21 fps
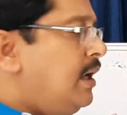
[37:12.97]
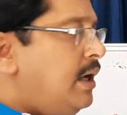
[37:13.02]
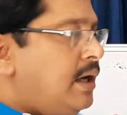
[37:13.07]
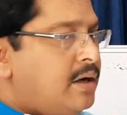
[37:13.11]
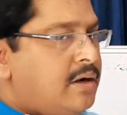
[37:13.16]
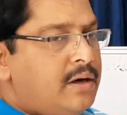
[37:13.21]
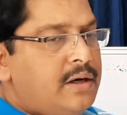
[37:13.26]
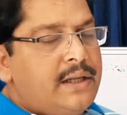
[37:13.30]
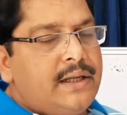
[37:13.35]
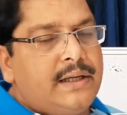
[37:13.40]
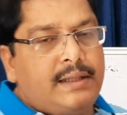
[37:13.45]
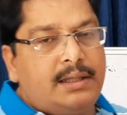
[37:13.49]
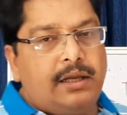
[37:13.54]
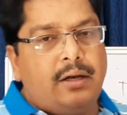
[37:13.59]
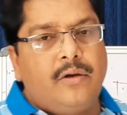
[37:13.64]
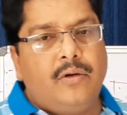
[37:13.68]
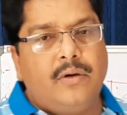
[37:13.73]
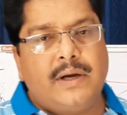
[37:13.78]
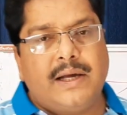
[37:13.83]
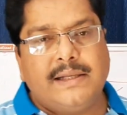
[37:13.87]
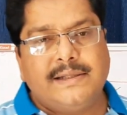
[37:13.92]
according to the
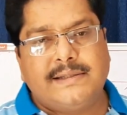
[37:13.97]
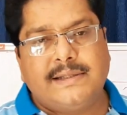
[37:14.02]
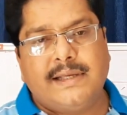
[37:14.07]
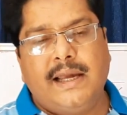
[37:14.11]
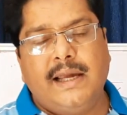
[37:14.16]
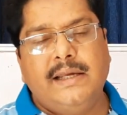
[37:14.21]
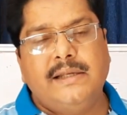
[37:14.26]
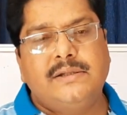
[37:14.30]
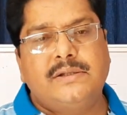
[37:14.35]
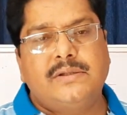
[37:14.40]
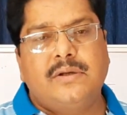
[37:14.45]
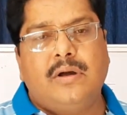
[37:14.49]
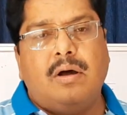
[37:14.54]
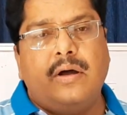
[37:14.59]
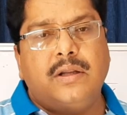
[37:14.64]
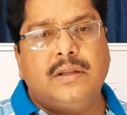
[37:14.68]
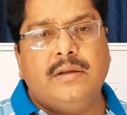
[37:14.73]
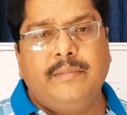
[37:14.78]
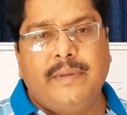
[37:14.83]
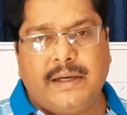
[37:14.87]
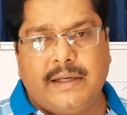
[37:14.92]
local signs
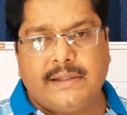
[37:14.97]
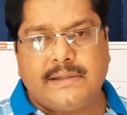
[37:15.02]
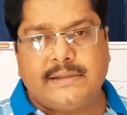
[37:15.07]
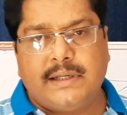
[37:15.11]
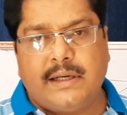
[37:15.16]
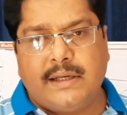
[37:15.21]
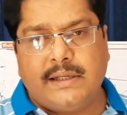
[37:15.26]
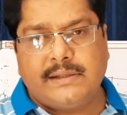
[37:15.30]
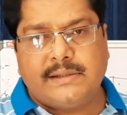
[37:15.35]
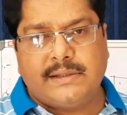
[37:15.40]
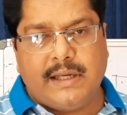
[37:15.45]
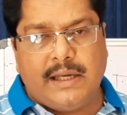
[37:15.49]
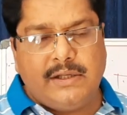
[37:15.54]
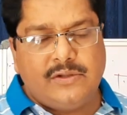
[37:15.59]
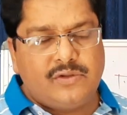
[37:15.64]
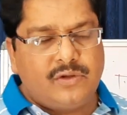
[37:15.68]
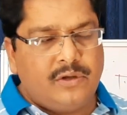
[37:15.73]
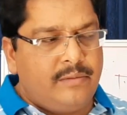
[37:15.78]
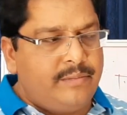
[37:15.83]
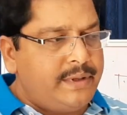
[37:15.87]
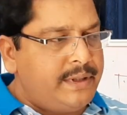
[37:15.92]
or the metastatic
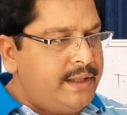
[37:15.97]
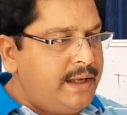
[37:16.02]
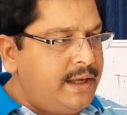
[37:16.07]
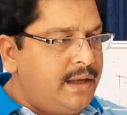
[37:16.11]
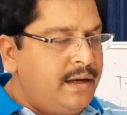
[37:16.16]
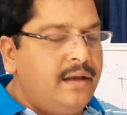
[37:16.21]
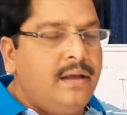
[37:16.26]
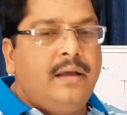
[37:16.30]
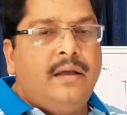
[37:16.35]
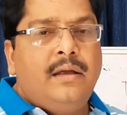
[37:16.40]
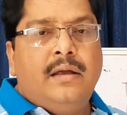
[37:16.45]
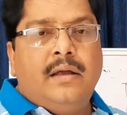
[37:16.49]
signs will be there.